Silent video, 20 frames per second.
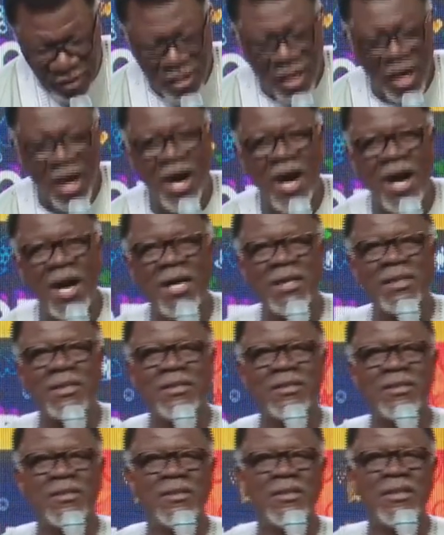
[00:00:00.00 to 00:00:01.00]
When
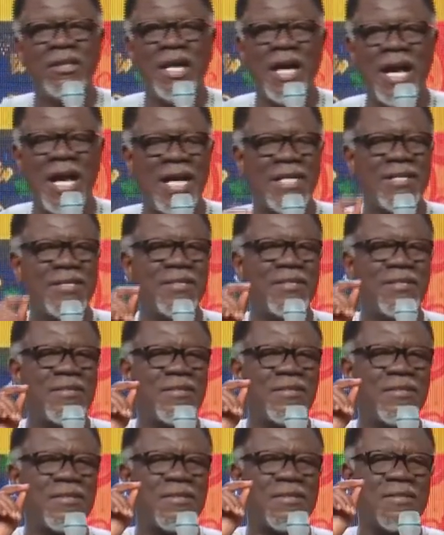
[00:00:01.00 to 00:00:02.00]
God
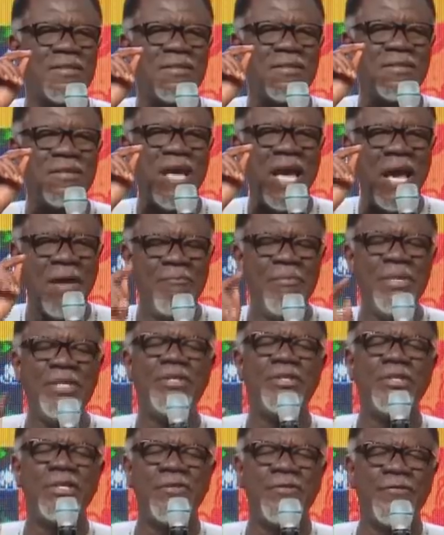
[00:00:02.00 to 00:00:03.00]
has
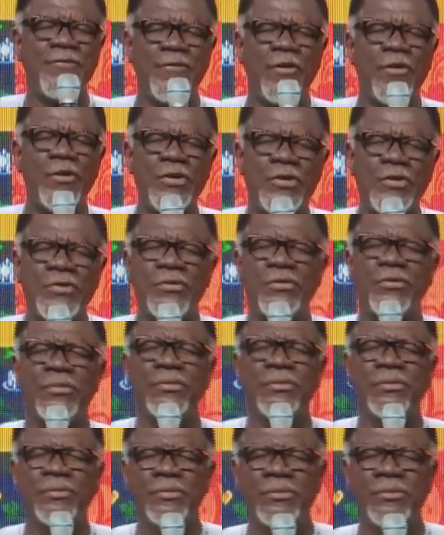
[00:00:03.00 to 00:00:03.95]
a mission for you,